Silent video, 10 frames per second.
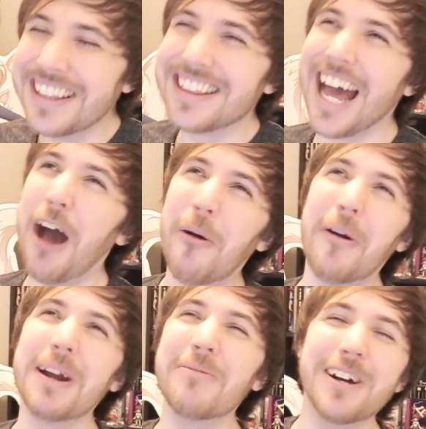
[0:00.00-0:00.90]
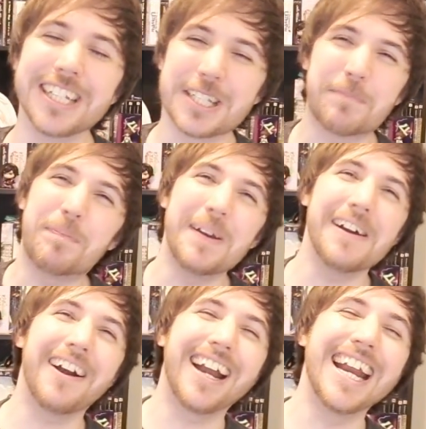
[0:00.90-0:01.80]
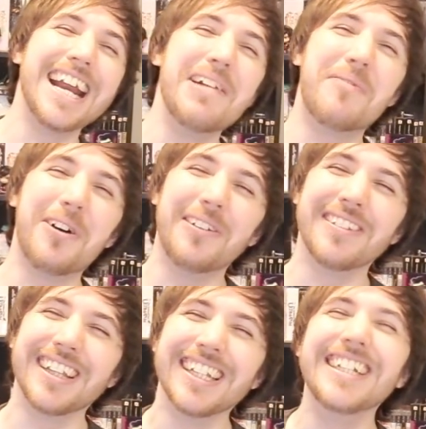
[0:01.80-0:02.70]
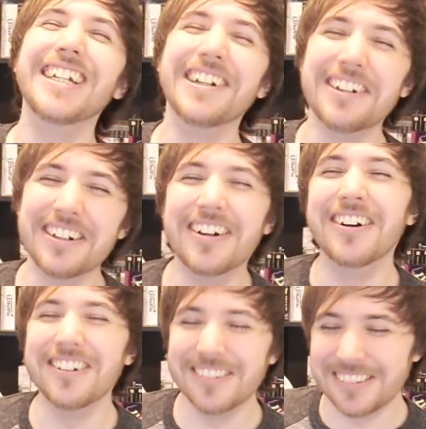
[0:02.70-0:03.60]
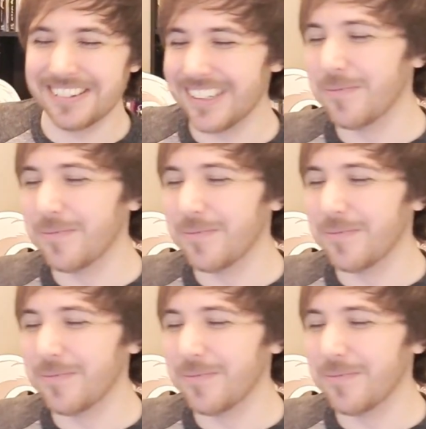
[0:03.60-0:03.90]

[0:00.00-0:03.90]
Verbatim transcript: That one was pure evil! You!